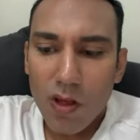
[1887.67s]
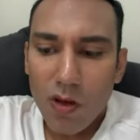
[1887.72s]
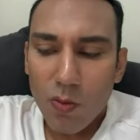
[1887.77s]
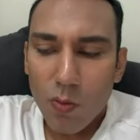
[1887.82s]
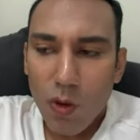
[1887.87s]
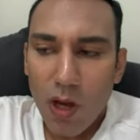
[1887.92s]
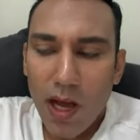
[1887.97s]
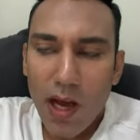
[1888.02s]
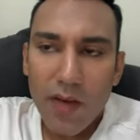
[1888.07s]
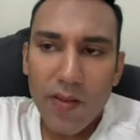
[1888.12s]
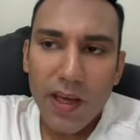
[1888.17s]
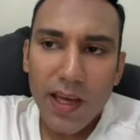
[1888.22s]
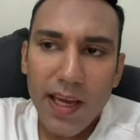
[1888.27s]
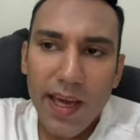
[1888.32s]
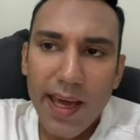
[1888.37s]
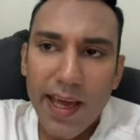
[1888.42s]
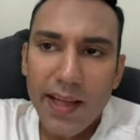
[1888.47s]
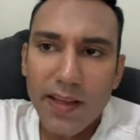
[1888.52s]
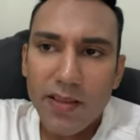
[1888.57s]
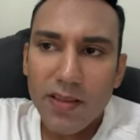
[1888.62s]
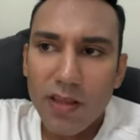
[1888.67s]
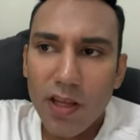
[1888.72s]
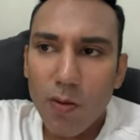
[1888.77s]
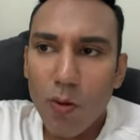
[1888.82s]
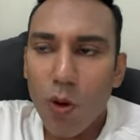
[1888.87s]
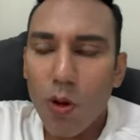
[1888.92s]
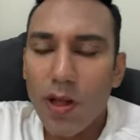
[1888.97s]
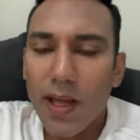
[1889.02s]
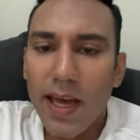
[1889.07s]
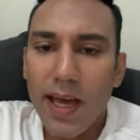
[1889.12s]
Where other kids, they're
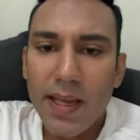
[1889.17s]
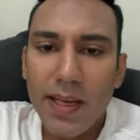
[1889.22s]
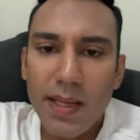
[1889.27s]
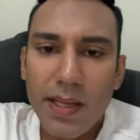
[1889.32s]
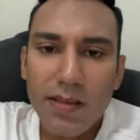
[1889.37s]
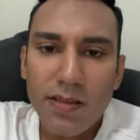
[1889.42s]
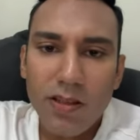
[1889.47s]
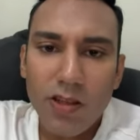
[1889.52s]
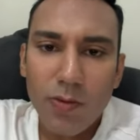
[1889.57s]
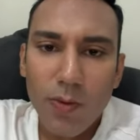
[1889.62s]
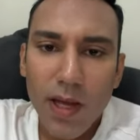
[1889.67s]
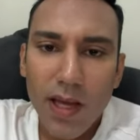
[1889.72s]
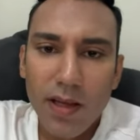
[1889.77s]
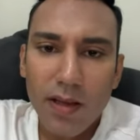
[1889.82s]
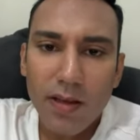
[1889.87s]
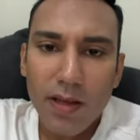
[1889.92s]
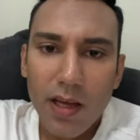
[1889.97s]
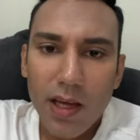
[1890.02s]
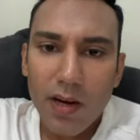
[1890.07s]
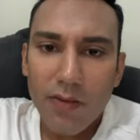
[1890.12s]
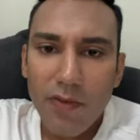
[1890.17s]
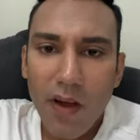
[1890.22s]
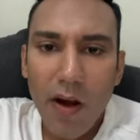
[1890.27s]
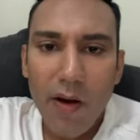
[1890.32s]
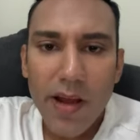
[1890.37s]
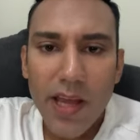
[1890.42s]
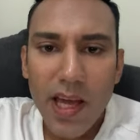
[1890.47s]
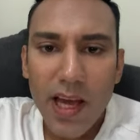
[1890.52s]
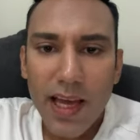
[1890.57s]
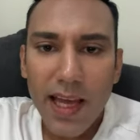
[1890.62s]
all getting into it at a
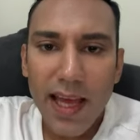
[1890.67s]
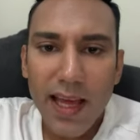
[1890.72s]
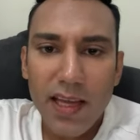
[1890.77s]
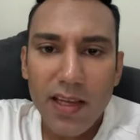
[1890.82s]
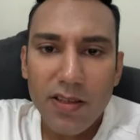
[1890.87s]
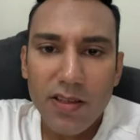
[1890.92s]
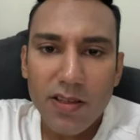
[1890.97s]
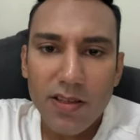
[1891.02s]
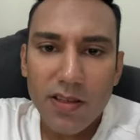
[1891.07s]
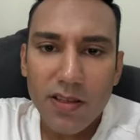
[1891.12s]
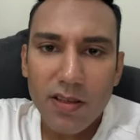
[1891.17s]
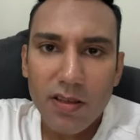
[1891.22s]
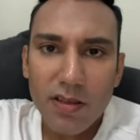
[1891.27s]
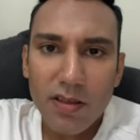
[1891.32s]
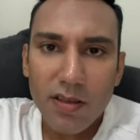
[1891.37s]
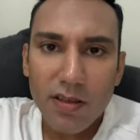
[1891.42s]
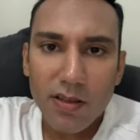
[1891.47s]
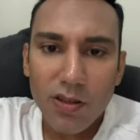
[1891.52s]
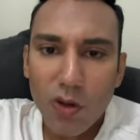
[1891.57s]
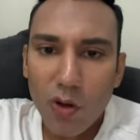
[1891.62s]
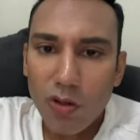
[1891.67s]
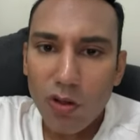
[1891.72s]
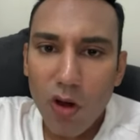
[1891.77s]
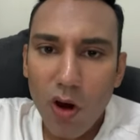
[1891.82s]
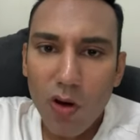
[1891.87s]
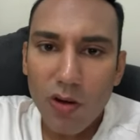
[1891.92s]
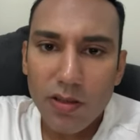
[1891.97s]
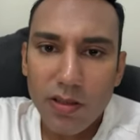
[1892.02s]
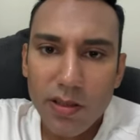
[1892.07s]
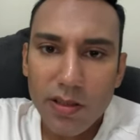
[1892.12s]
very young age. You're
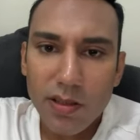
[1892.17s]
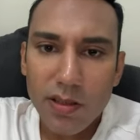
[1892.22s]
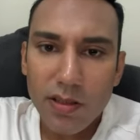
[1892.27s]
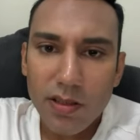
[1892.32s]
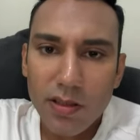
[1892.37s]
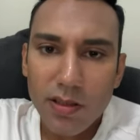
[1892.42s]
not.